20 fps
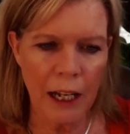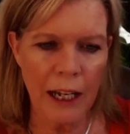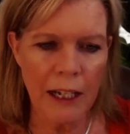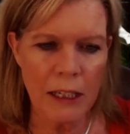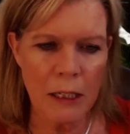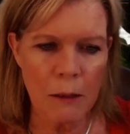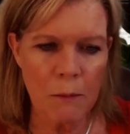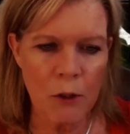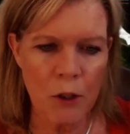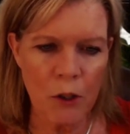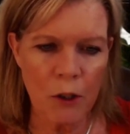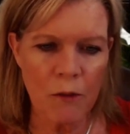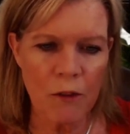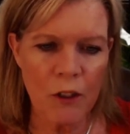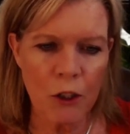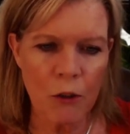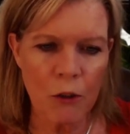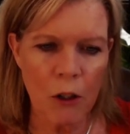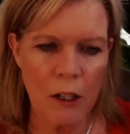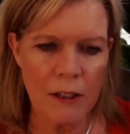as
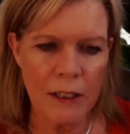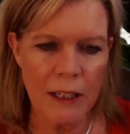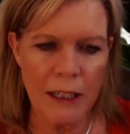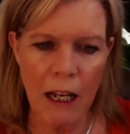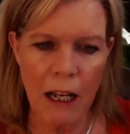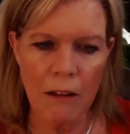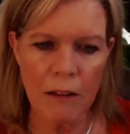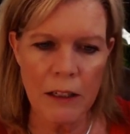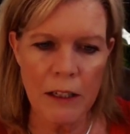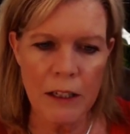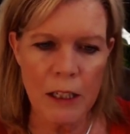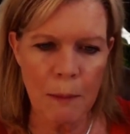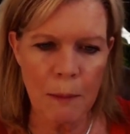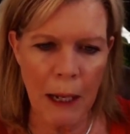observed across countless